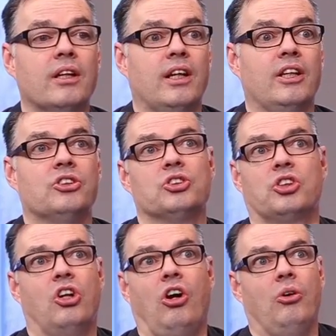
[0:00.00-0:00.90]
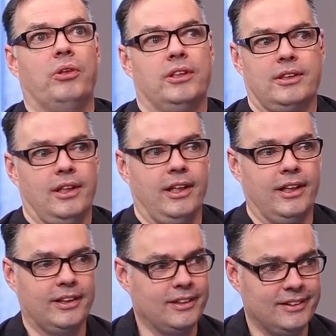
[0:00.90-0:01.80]
that angels are always
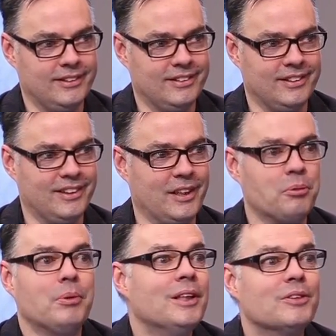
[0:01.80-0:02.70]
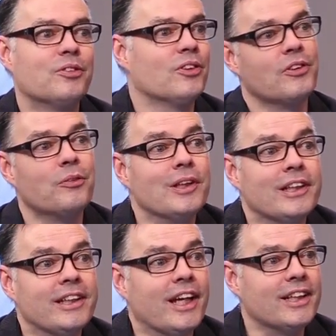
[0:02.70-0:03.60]
like peaceful or
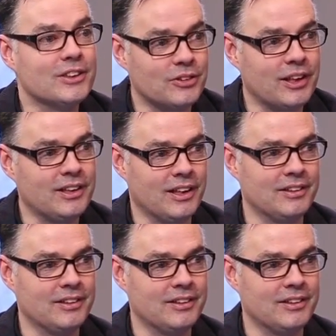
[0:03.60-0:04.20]
really nice, right?